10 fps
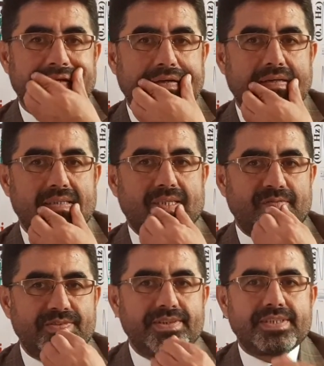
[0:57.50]

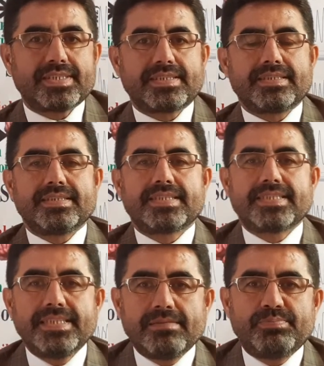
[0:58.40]
The first
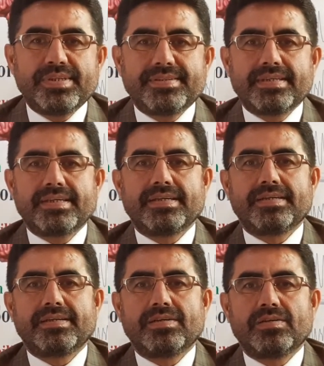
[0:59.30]
step in
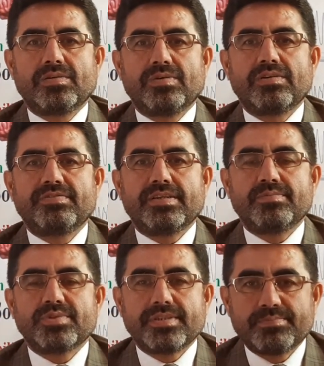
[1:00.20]
one of the
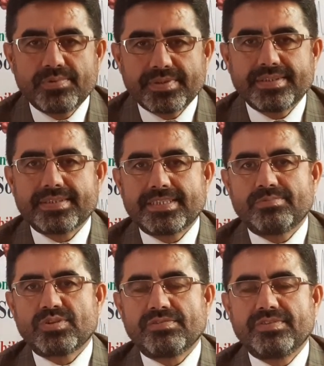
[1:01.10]
most important
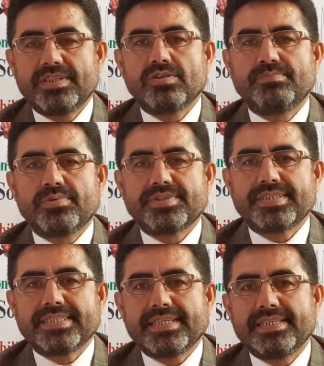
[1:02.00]
steps of data
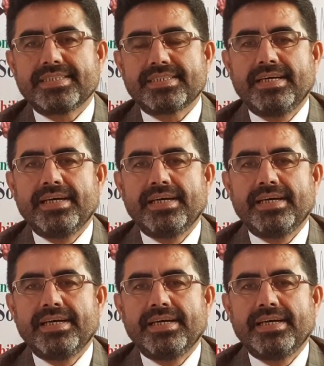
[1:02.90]
processing is